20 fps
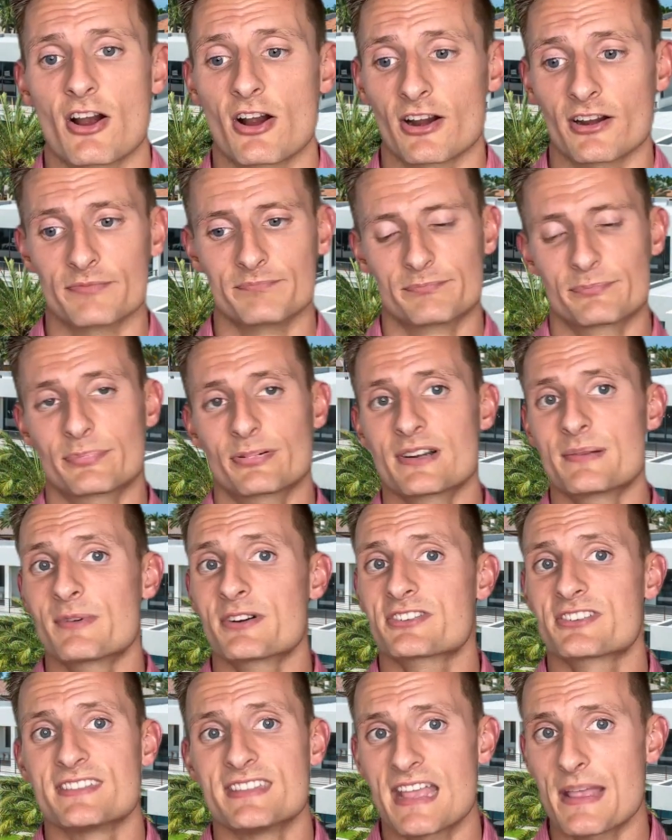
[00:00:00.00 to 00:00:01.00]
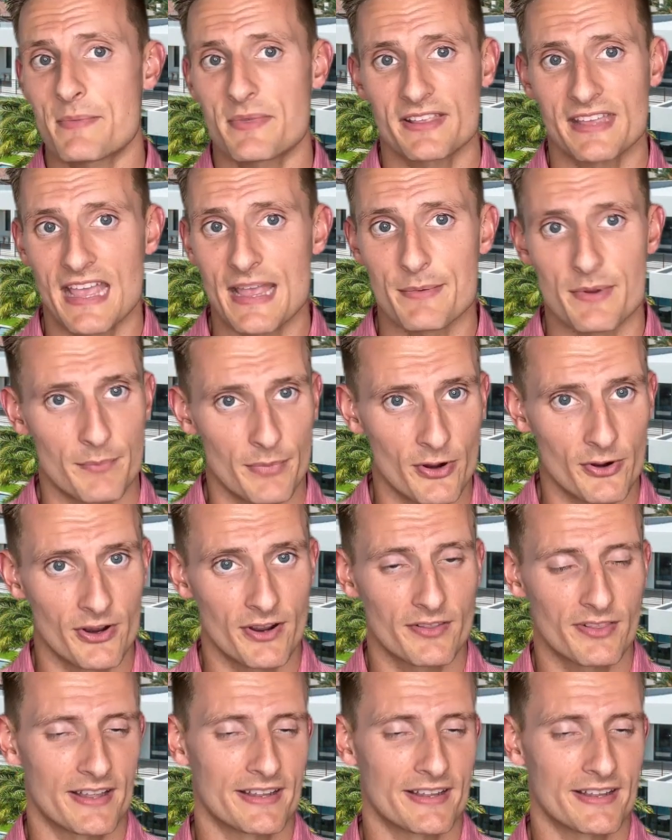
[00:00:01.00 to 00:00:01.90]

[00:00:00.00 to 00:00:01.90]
are pretty much the name of the game in Boca.